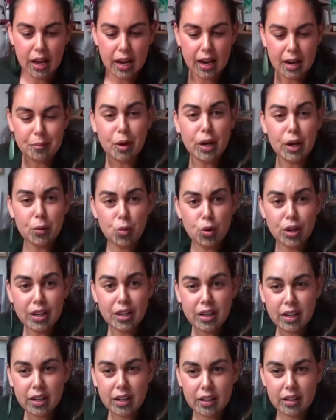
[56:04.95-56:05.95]
Um, mm. I want
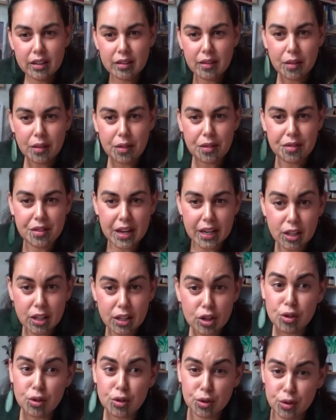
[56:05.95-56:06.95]
to
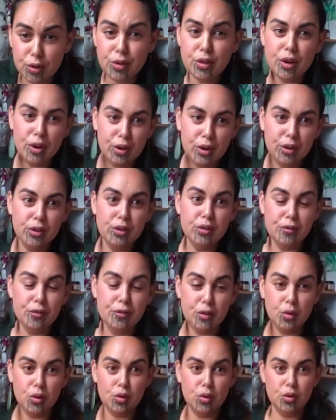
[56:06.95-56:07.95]
thank you though
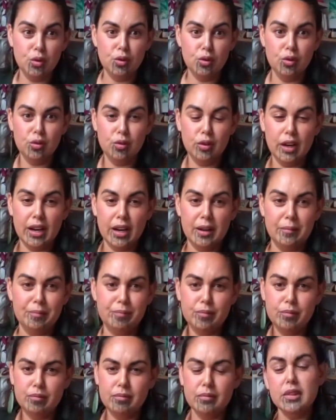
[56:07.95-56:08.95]
for
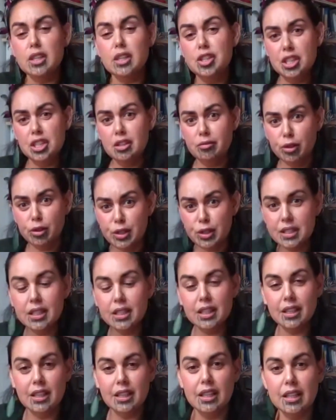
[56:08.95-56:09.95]
um, the
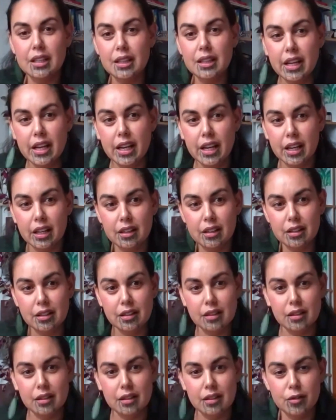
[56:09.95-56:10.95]
generosity in that
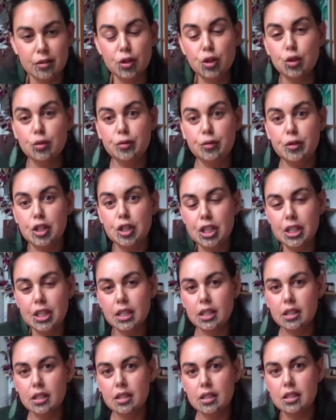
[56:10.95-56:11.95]
you've
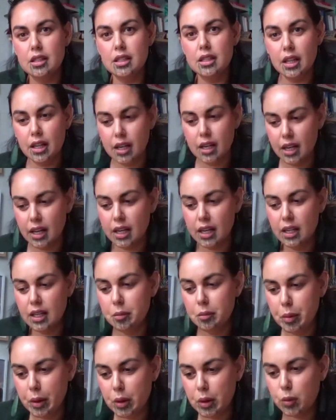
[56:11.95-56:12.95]
shared
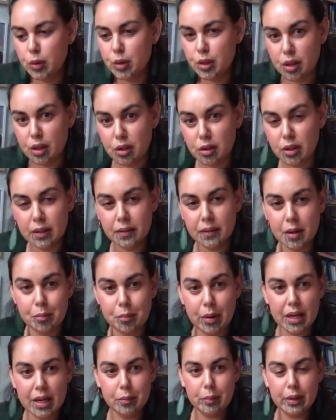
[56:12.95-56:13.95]
today, but also in the
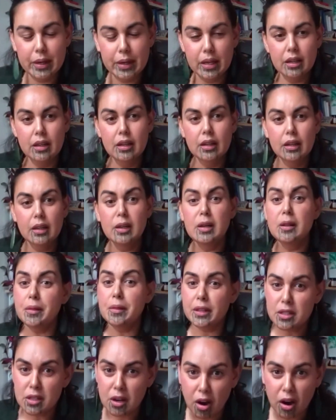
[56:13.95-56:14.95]
paper,
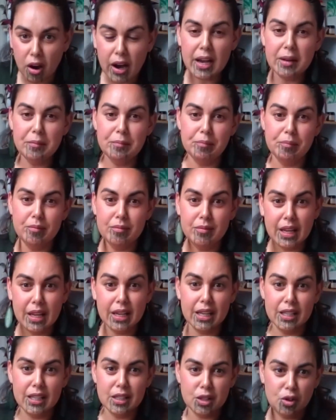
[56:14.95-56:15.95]
the time
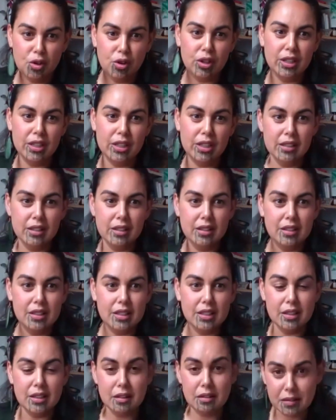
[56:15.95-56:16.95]
that has gone
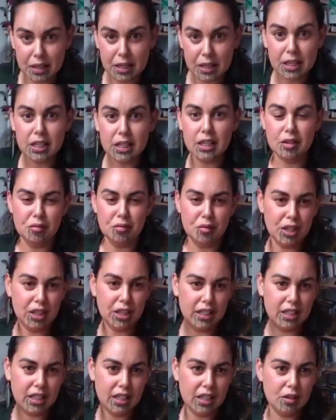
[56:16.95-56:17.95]
into thinking
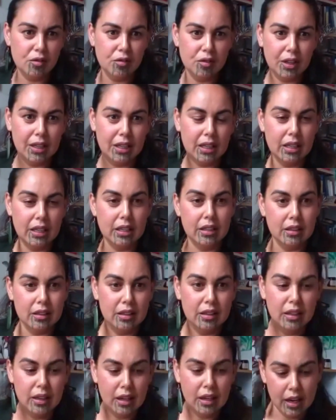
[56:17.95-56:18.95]
really carefully
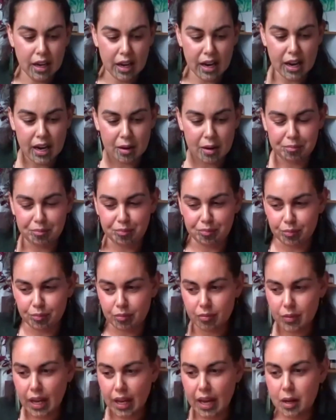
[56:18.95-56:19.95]
and um,
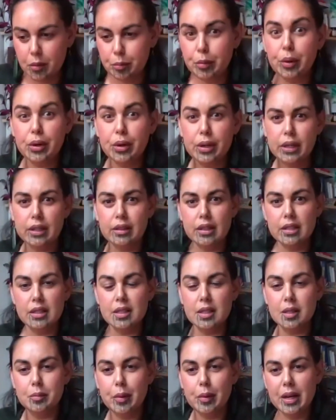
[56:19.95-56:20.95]
and putting
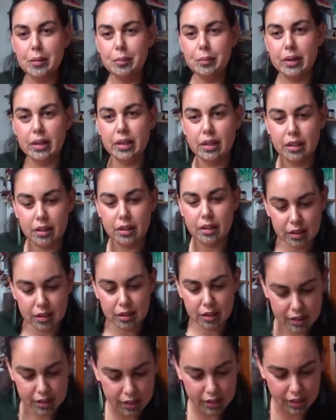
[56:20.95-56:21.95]
this paper
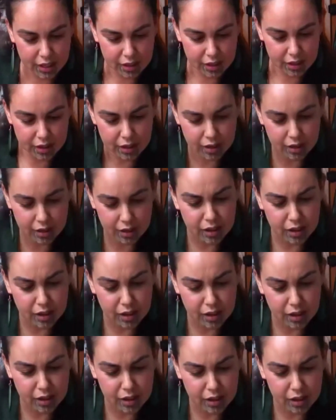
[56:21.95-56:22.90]
together.